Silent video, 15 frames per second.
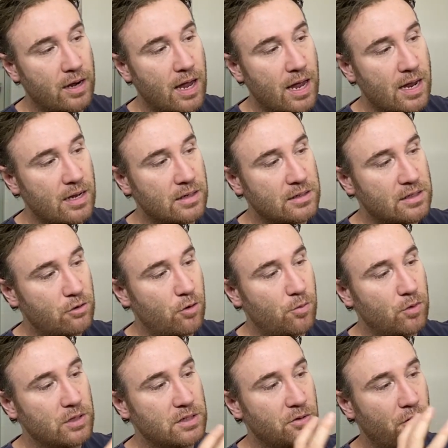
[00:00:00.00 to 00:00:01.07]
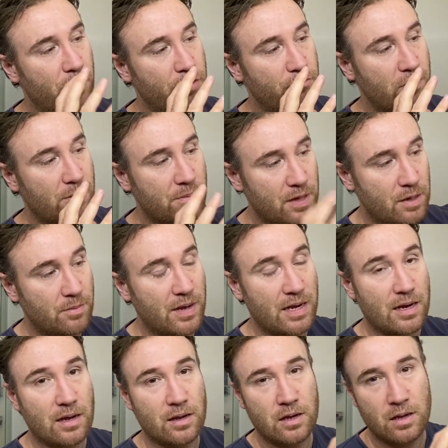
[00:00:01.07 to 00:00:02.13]
a 0.03
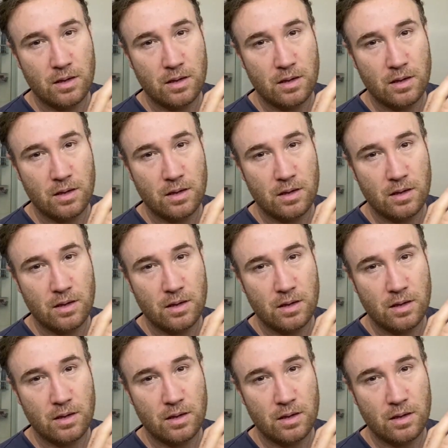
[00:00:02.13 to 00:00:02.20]
millimeter